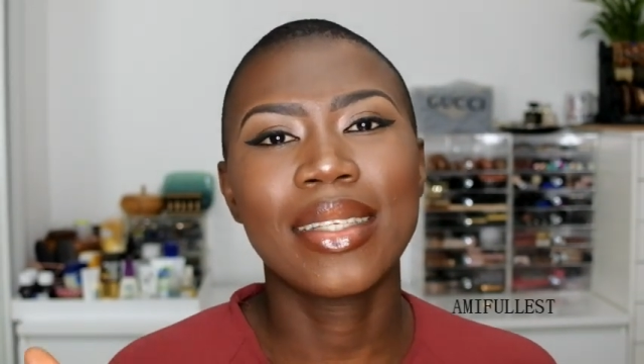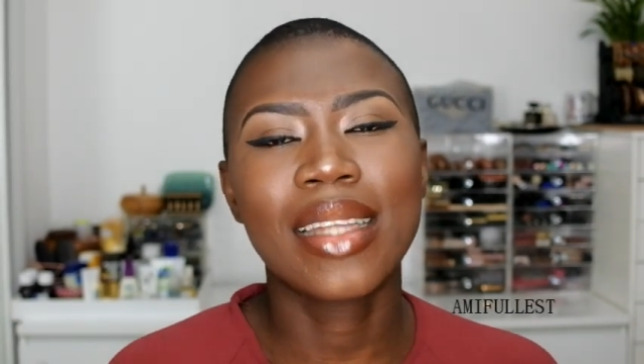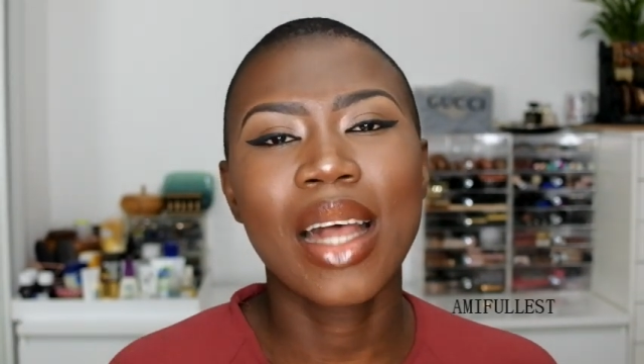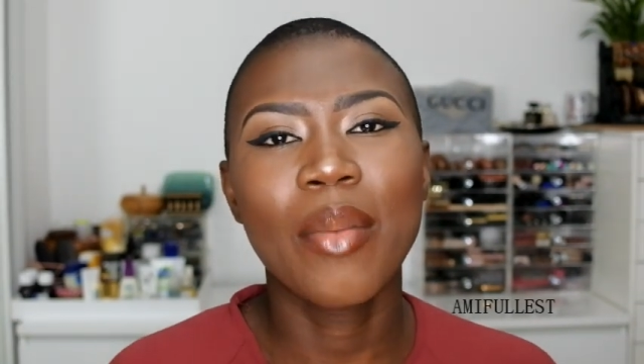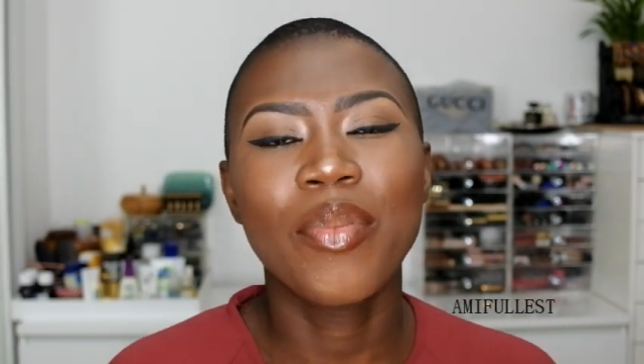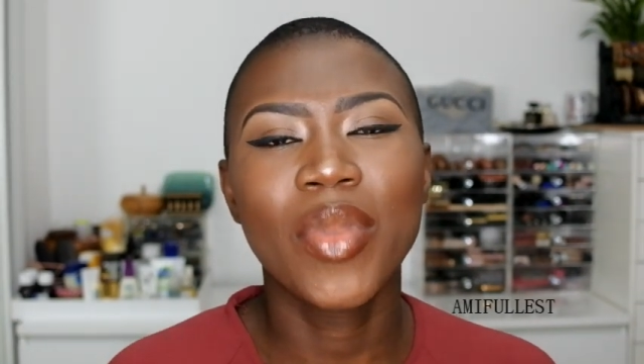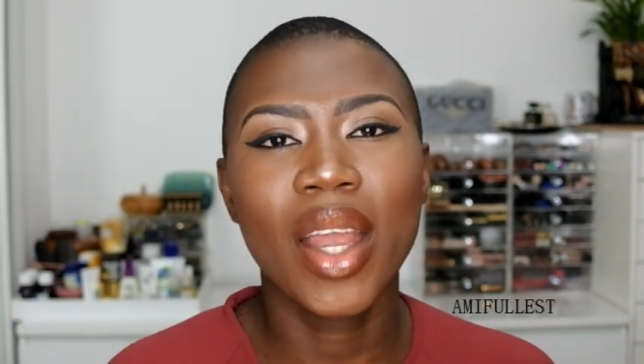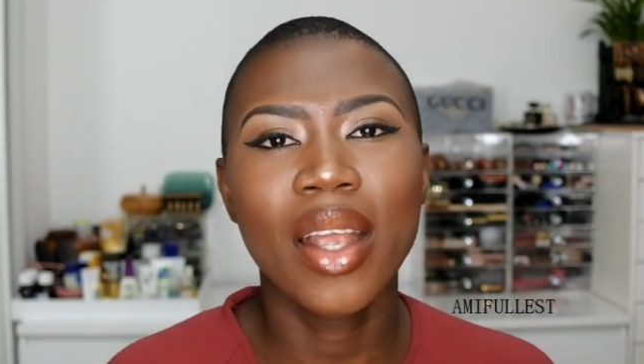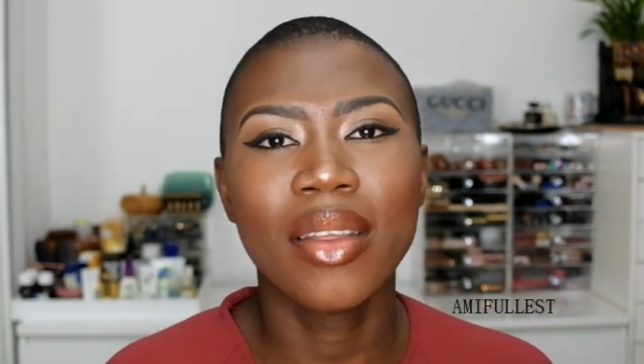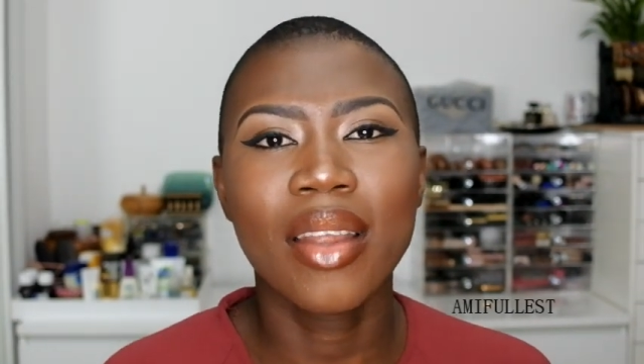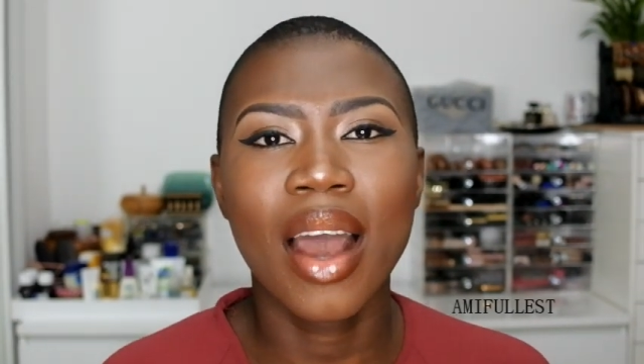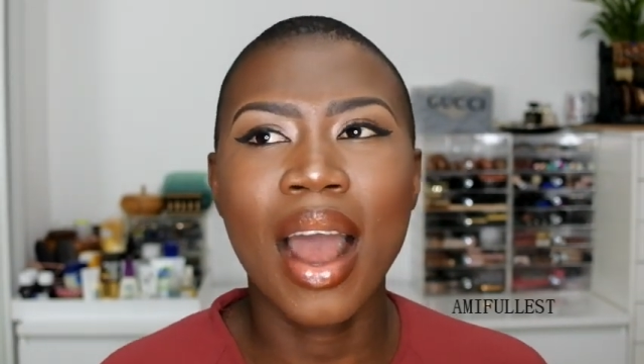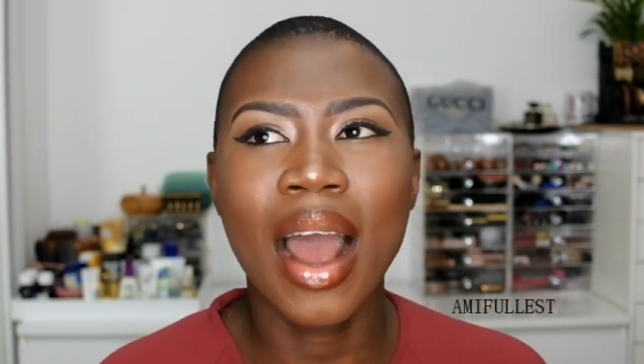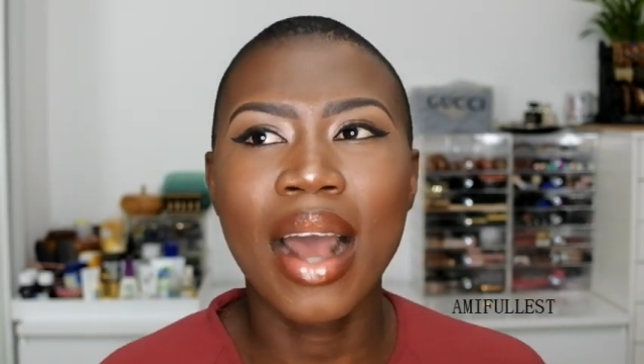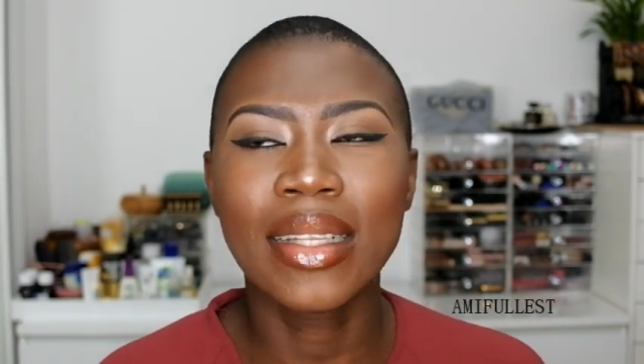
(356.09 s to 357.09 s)
something
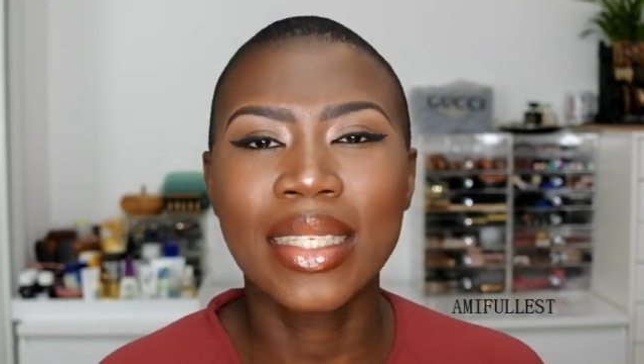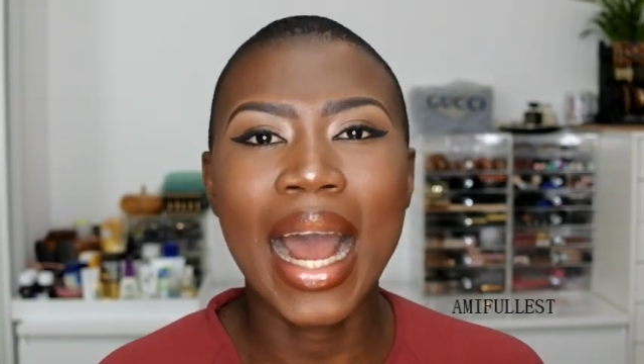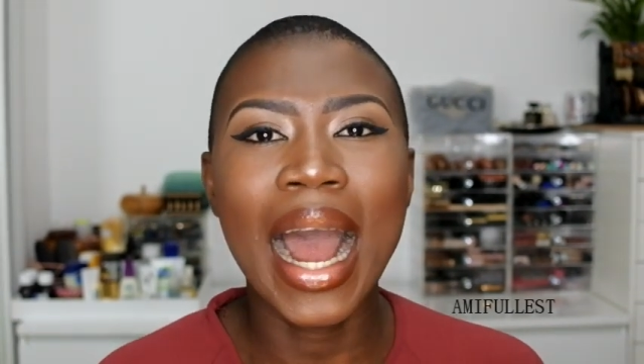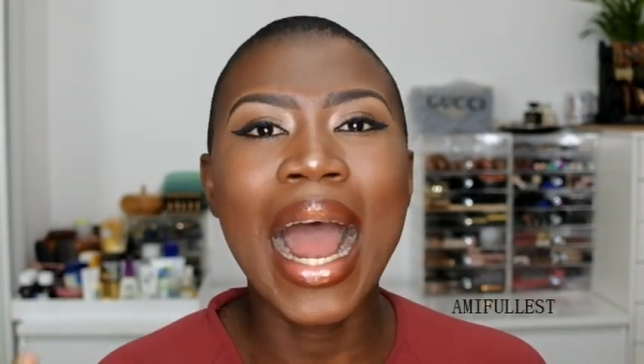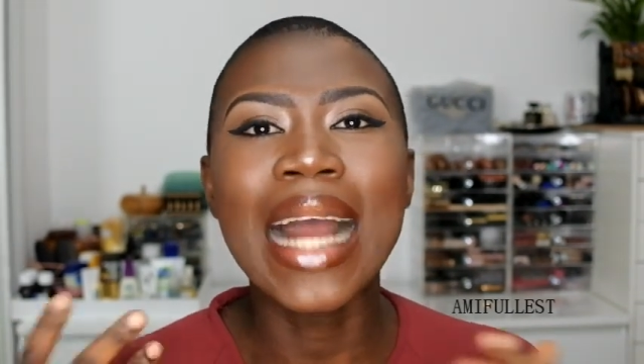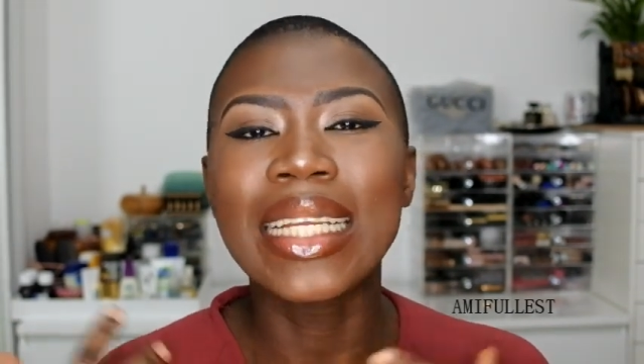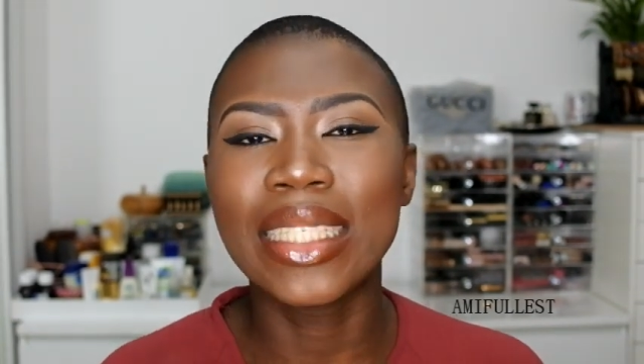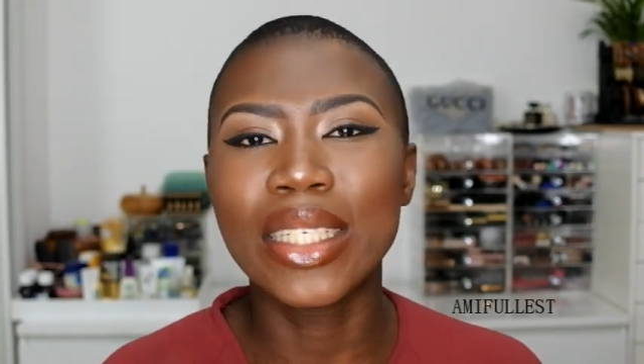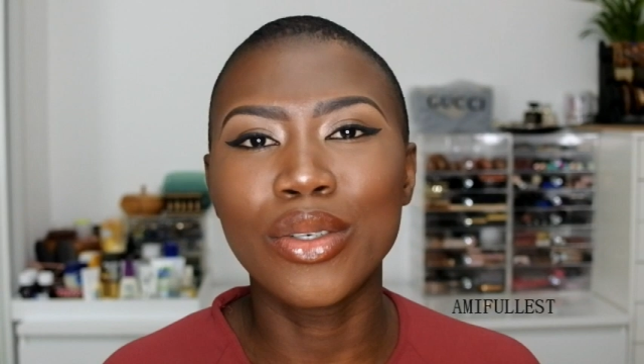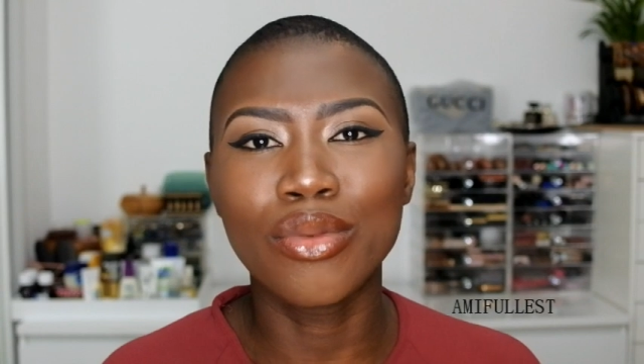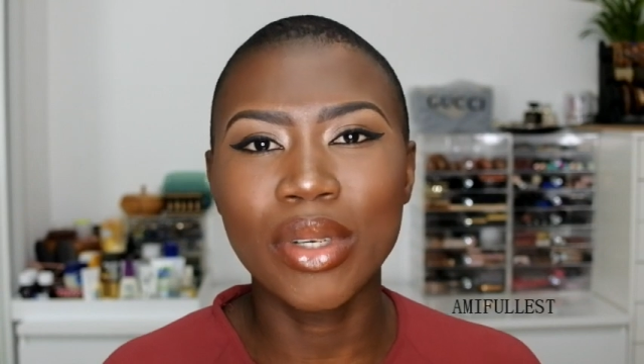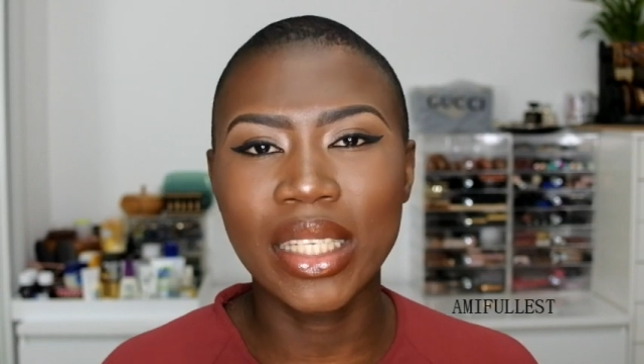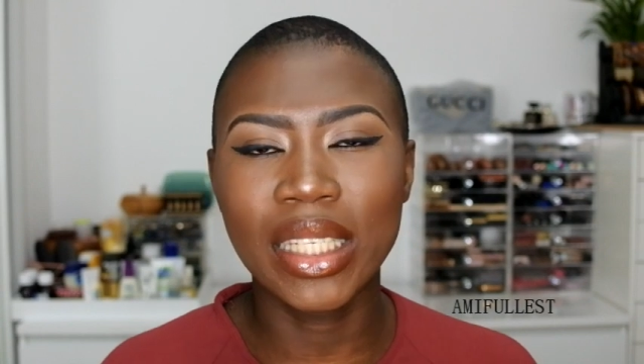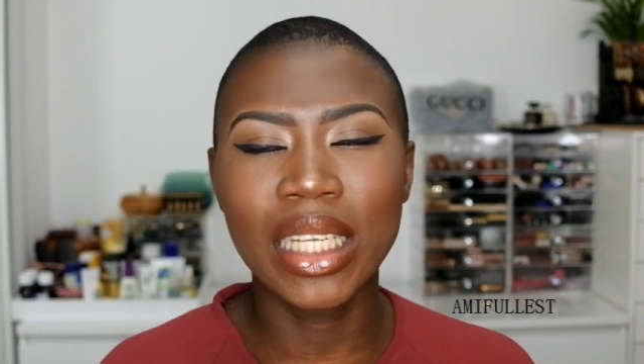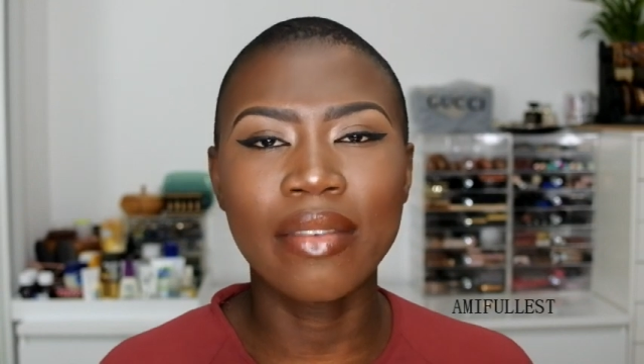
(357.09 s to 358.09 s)
that I didn't
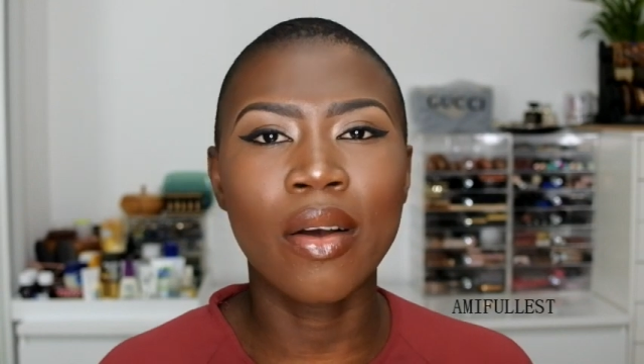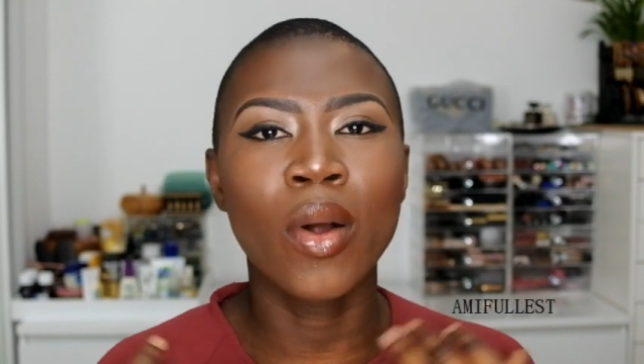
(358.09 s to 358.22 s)
receive.